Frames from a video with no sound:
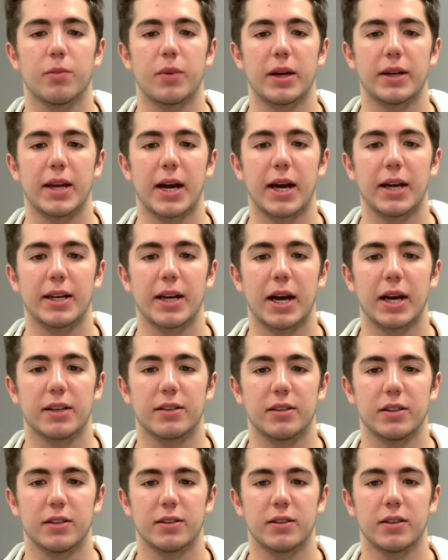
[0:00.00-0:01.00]
by
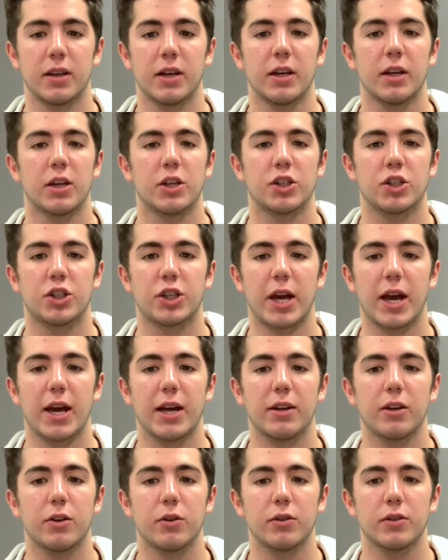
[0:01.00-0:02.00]
Dionysus
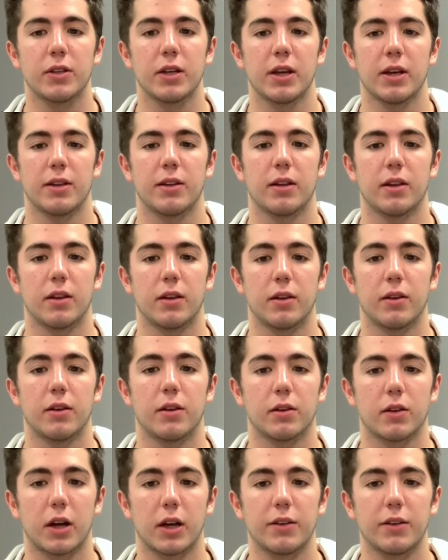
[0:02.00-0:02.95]
shadows the